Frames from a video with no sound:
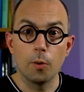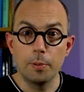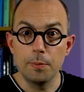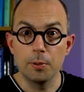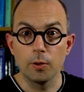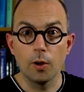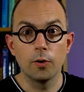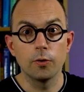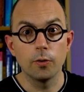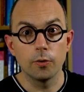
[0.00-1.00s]
or people
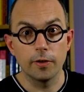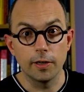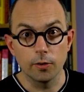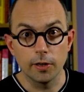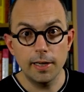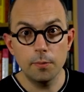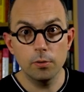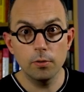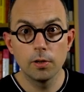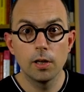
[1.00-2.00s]
under a single label.